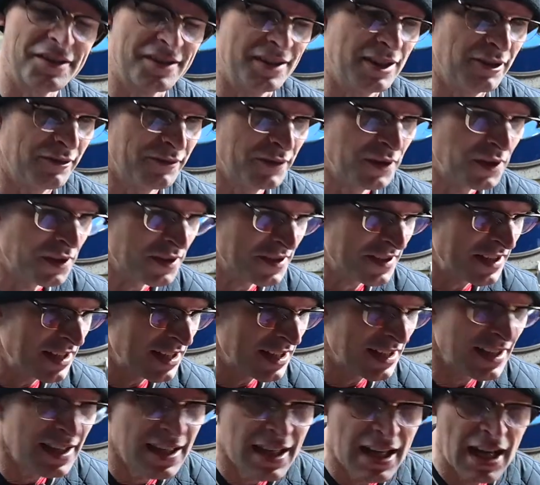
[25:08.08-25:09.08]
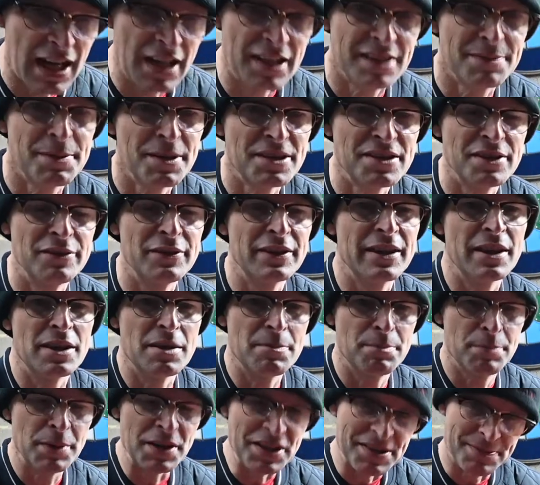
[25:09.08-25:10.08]
in that first year, especially if you get the
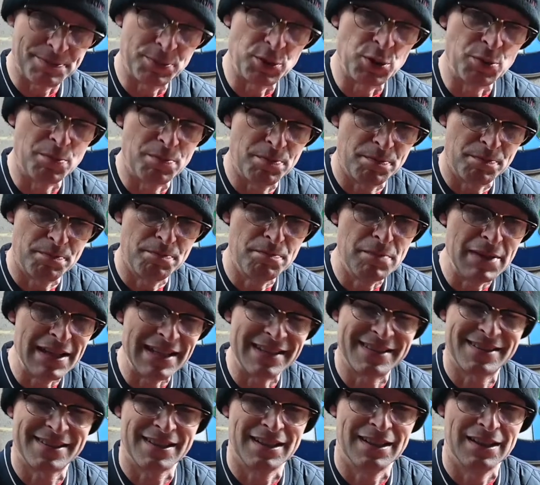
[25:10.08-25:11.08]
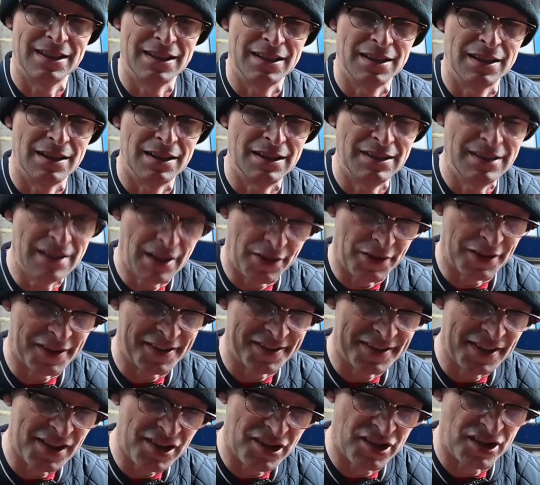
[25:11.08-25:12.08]
baseball mitt leather
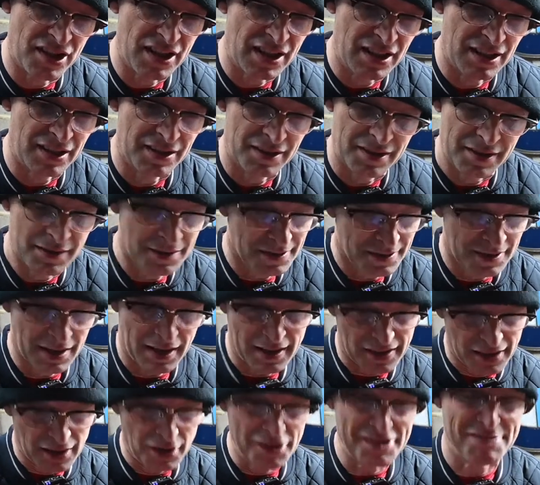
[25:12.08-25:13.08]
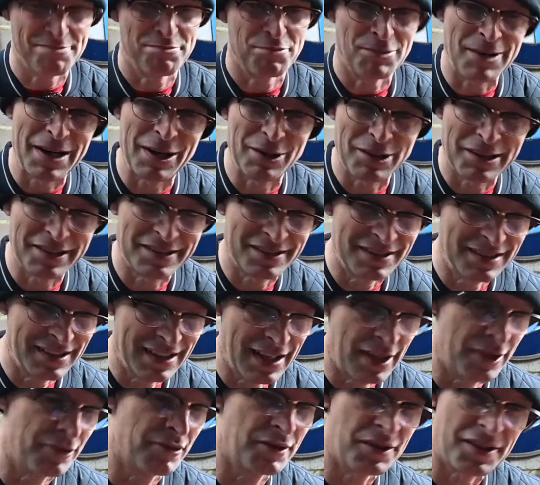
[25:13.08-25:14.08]
stitching and that nice brown
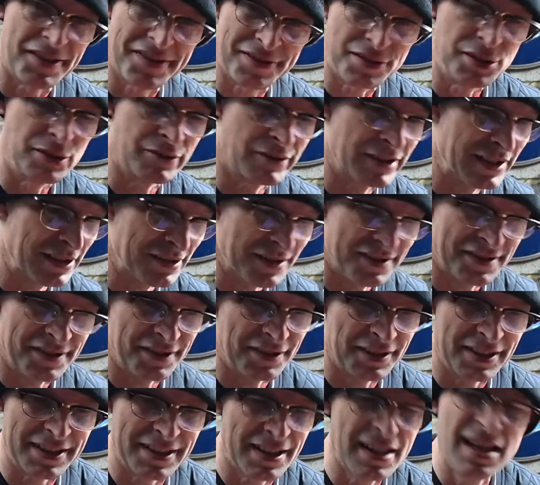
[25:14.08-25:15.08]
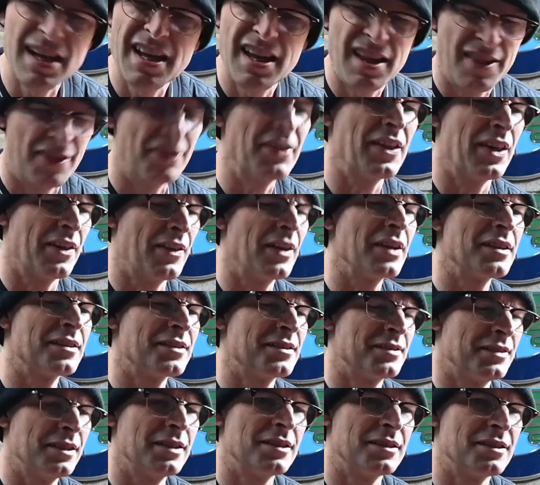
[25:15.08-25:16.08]
leather and the silver outside. Yeah,
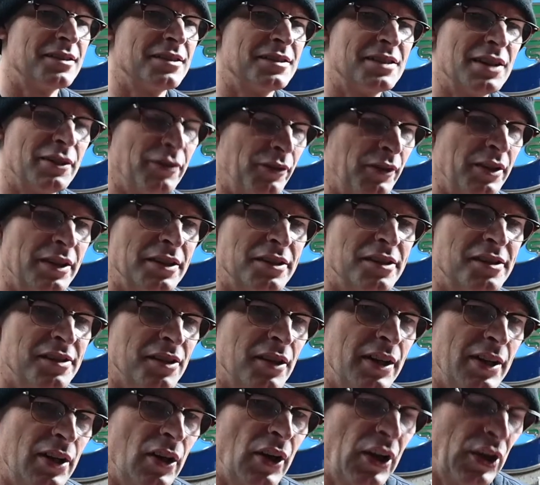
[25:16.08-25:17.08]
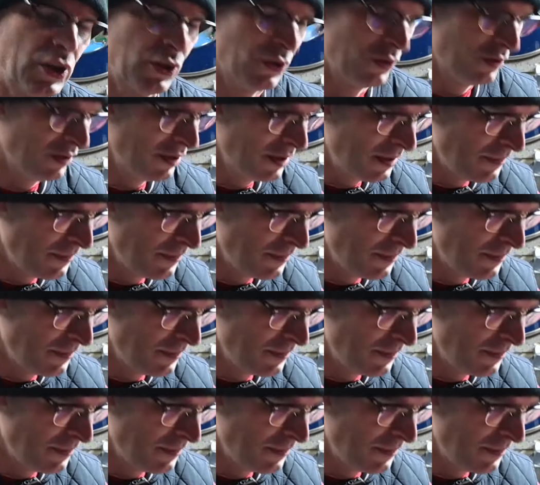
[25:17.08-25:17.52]
that's definitely a design icon